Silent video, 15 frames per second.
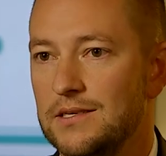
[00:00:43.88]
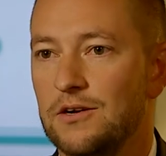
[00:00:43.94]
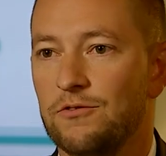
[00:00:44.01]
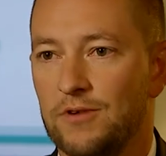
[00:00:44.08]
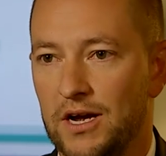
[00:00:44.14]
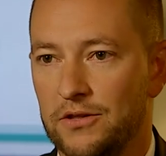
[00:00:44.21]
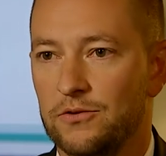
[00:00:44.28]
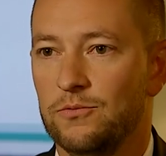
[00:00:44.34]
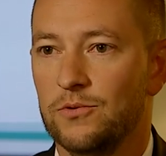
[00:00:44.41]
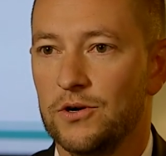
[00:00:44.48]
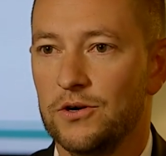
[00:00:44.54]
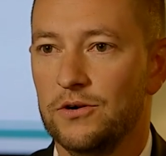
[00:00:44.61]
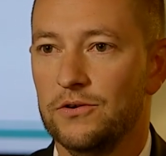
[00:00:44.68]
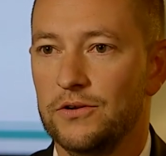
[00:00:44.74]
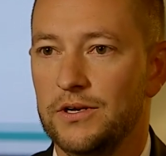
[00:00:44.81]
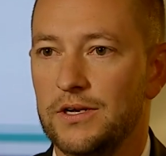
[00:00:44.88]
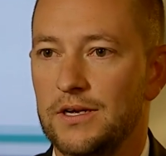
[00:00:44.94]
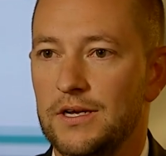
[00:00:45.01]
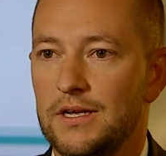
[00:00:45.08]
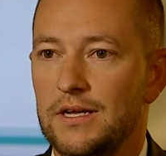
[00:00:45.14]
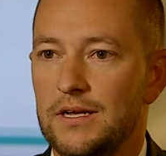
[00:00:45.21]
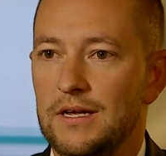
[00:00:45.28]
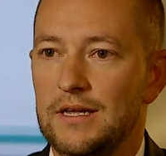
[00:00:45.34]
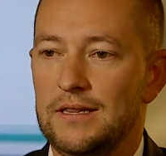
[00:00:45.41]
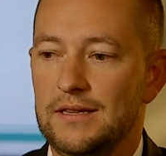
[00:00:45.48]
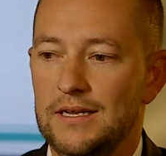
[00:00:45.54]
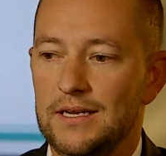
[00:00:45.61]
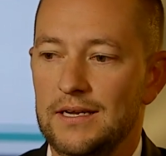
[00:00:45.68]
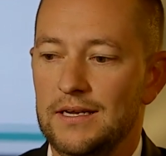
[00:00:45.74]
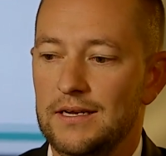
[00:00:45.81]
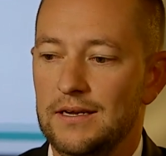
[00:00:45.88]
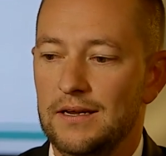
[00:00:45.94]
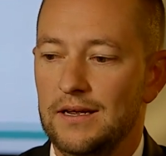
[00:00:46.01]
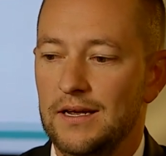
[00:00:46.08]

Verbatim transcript: it around the world. The